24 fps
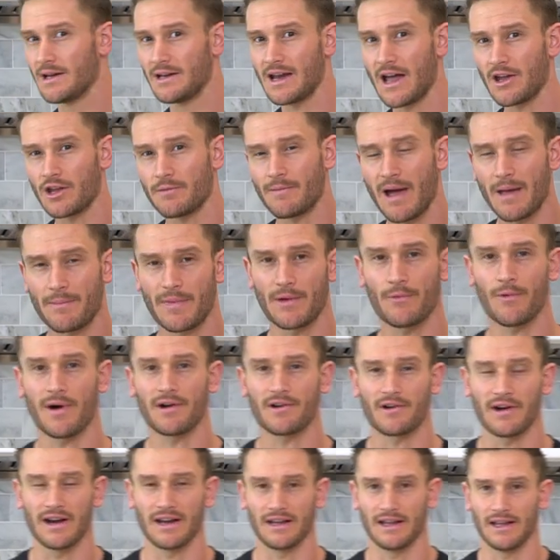Now you might be
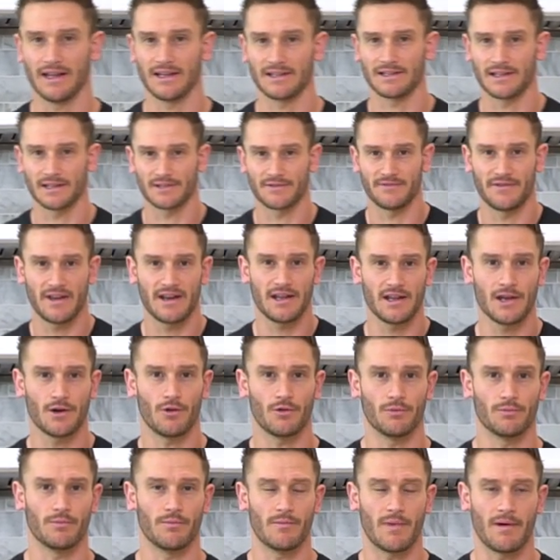wondering, is this
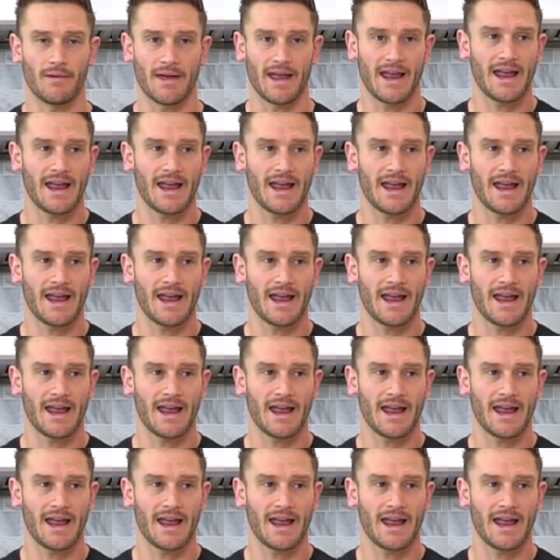video